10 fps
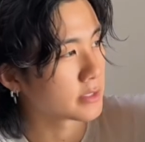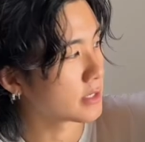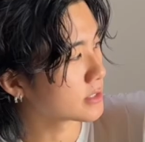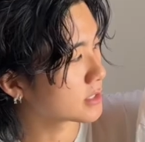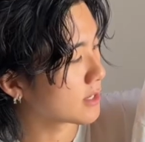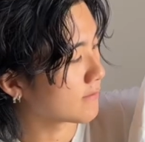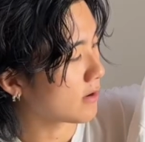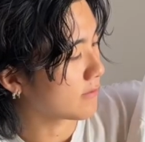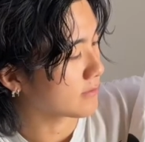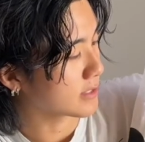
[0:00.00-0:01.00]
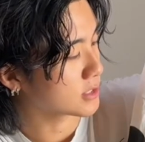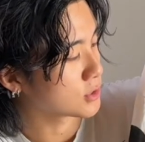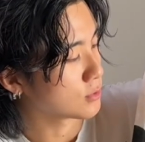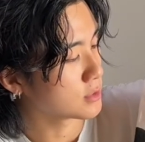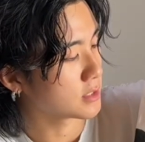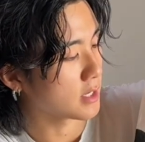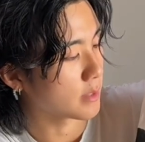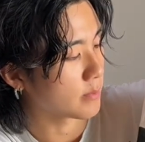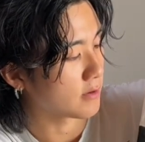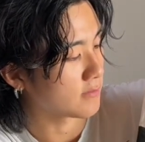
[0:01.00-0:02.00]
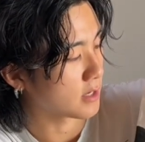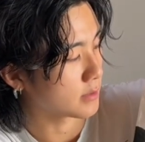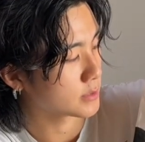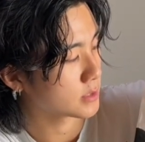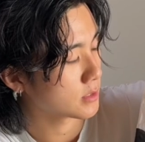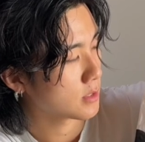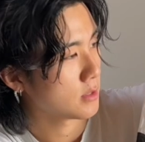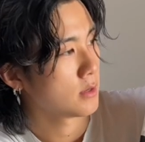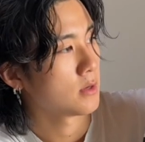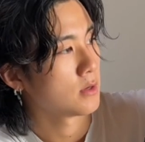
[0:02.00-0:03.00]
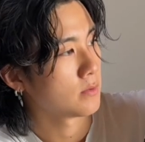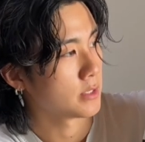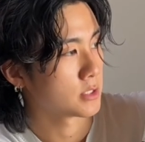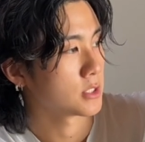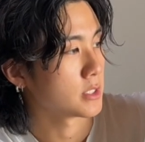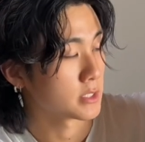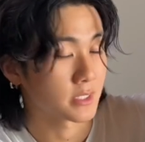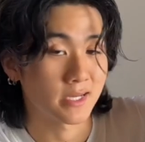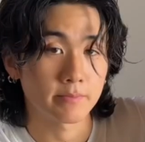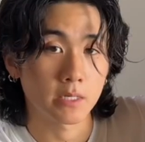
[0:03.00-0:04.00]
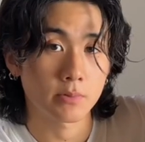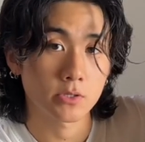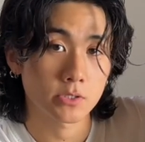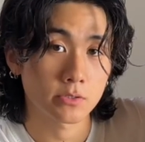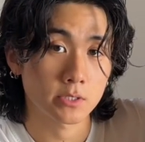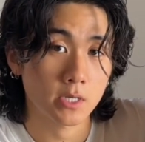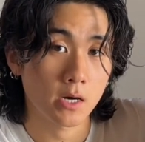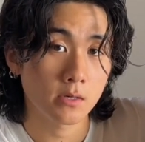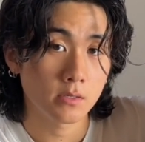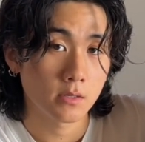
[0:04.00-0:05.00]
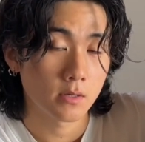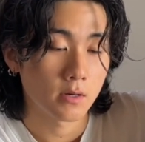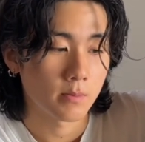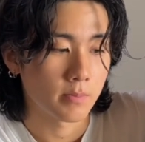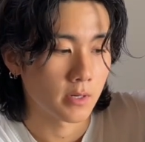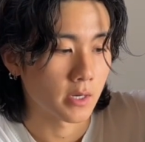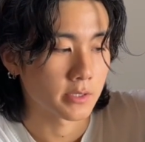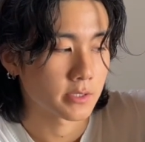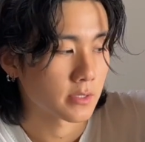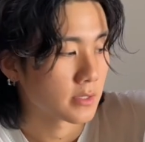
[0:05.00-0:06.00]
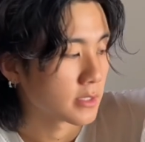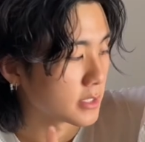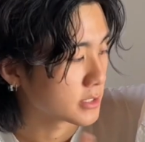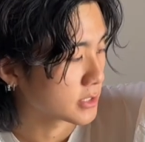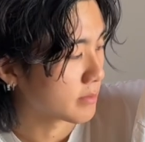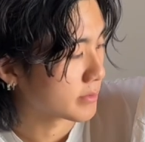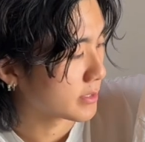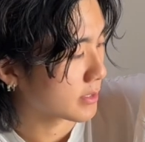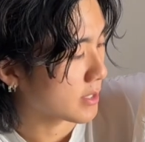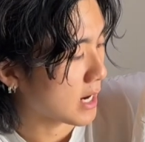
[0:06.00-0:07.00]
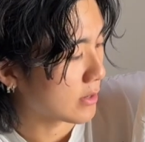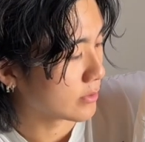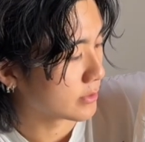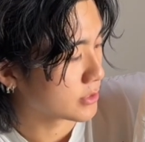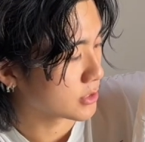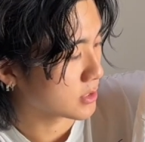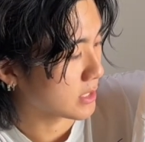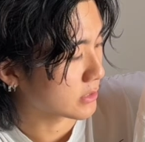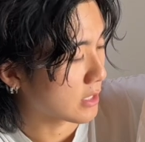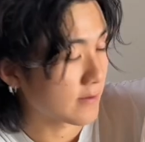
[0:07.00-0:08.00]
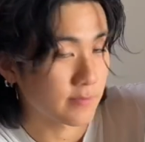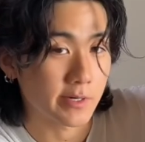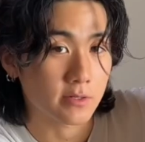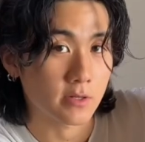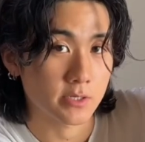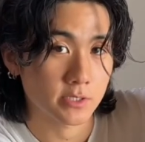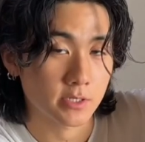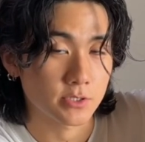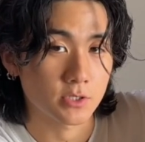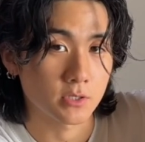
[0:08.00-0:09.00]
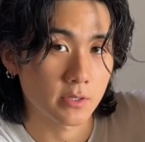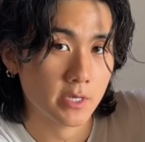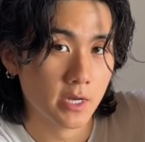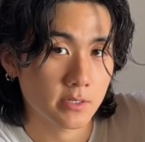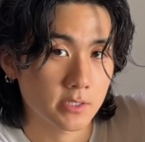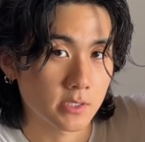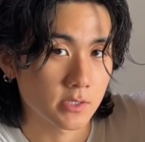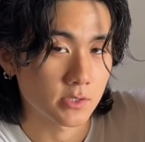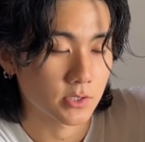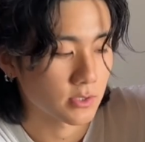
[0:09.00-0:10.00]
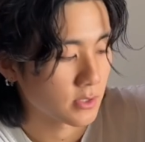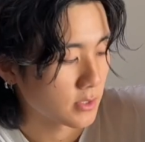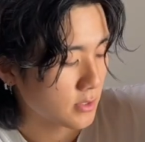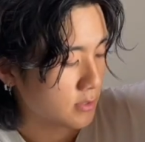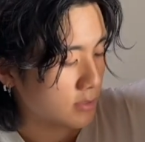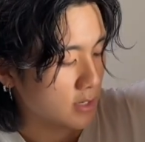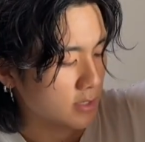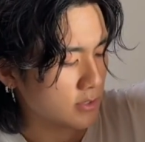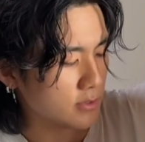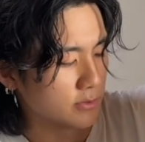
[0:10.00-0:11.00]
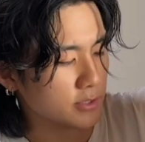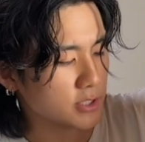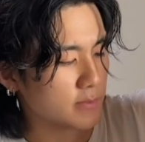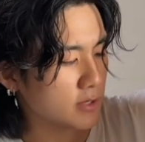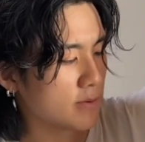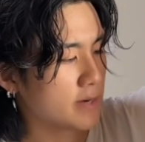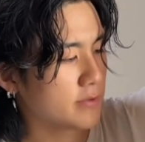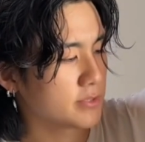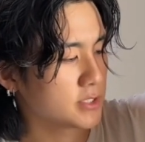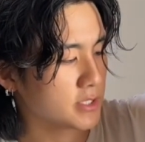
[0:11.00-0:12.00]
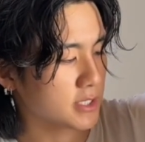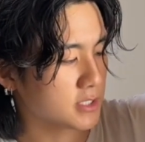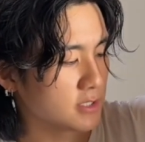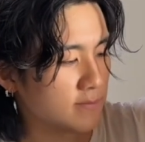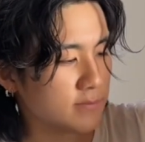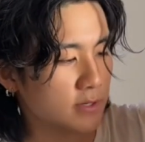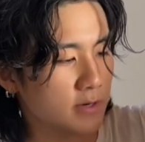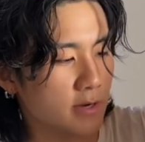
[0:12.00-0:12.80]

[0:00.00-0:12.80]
does give off like Stussy 8-ball vibes, which is not my personal style, but it's something I would just like to have in my closet and just look at, since, I don't know, there's something about this like sleeve print right